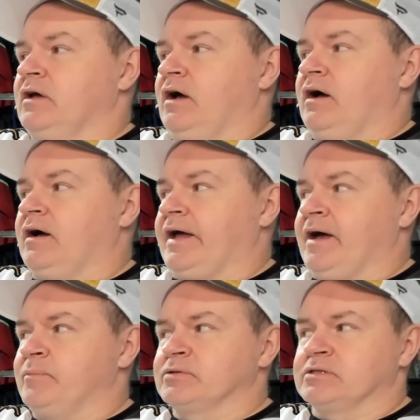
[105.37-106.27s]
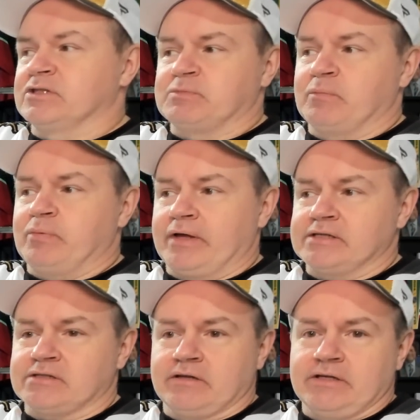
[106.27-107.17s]
Appleton's been
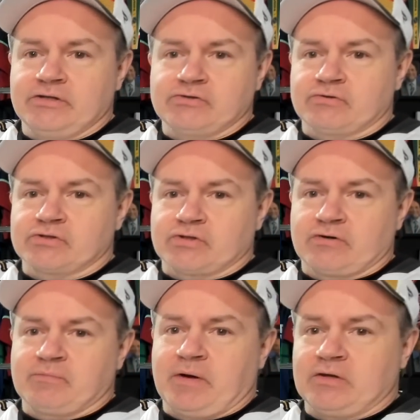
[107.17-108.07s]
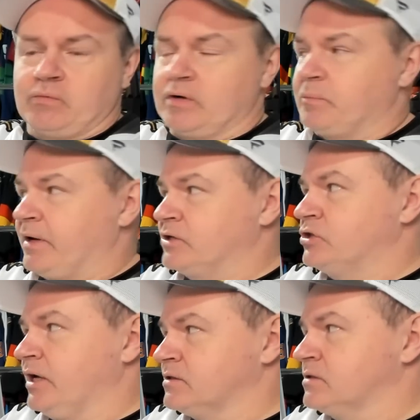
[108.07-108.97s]
placed on the injured reserve by the Winnipeg
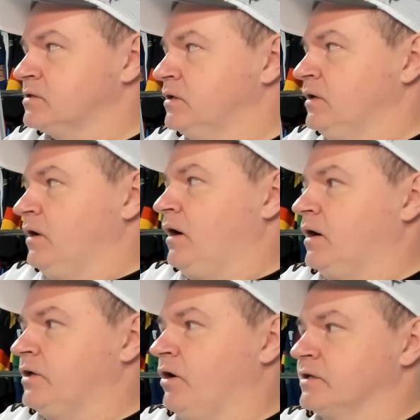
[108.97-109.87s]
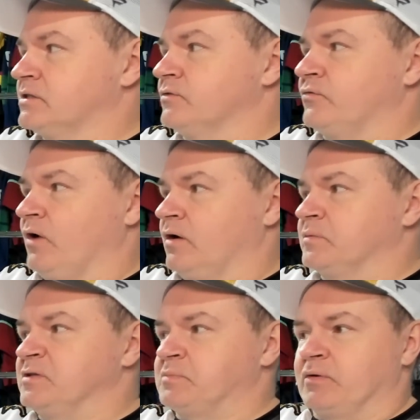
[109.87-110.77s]
Jets. Janssen
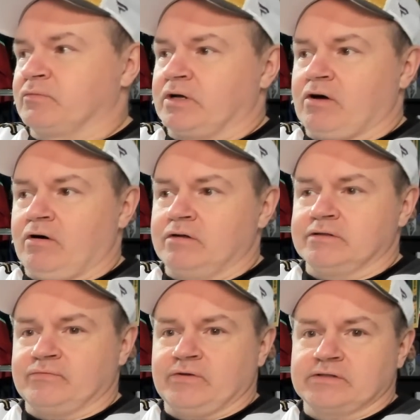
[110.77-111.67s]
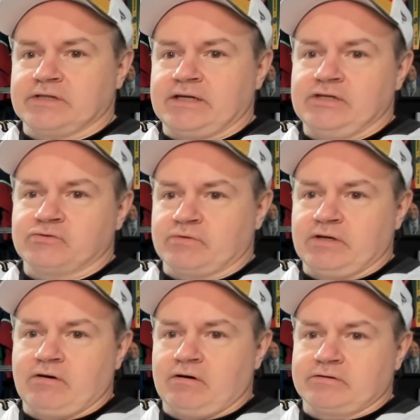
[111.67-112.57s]
Fjällby's been recalled. It feels like he's
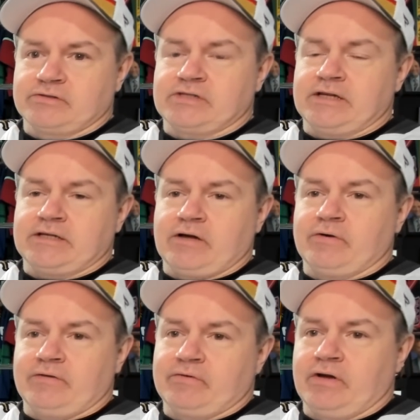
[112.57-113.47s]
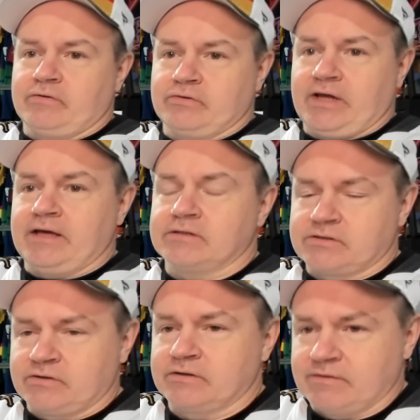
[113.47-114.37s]
recalled or sent down every other day. It's a
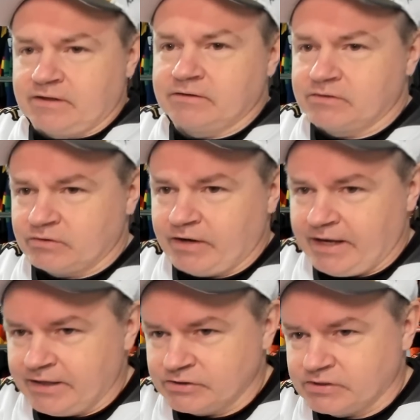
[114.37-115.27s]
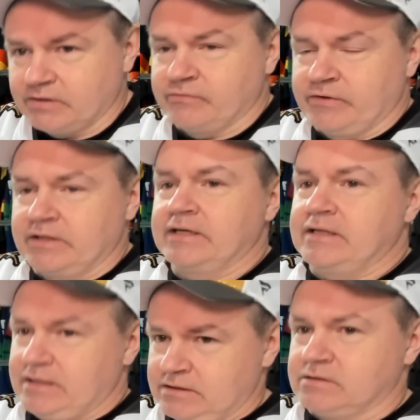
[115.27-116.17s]
good thing that their AHL
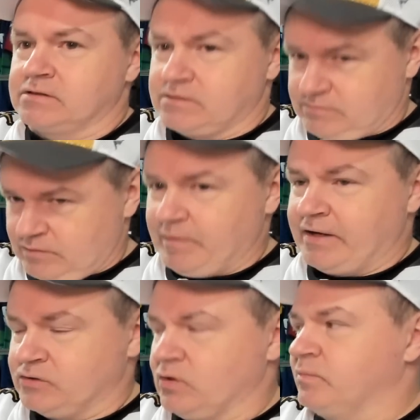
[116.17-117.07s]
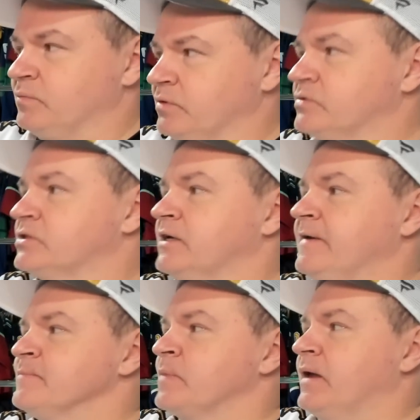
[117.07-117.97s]
affiliate is the Manitoba Moose.
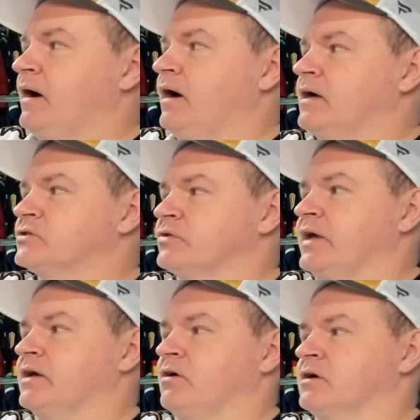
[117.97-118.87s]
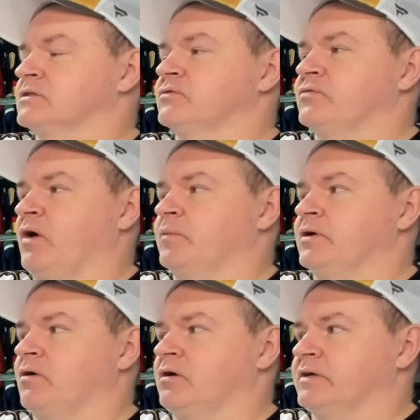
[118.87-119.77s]
Janssen Fjällby
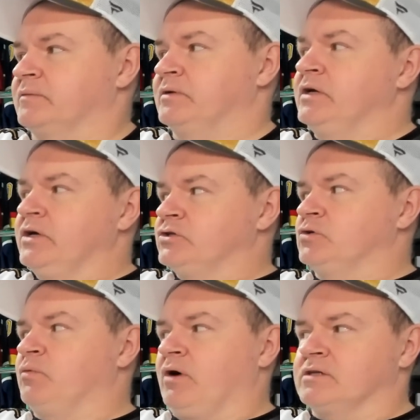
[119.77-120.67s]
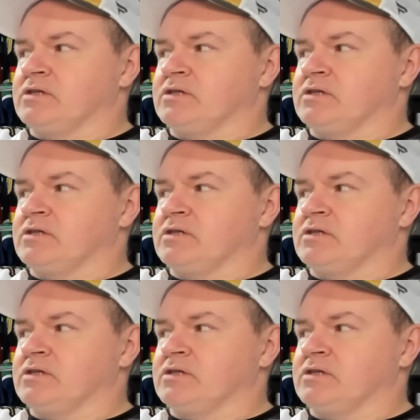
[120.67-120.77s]
called up. Dubois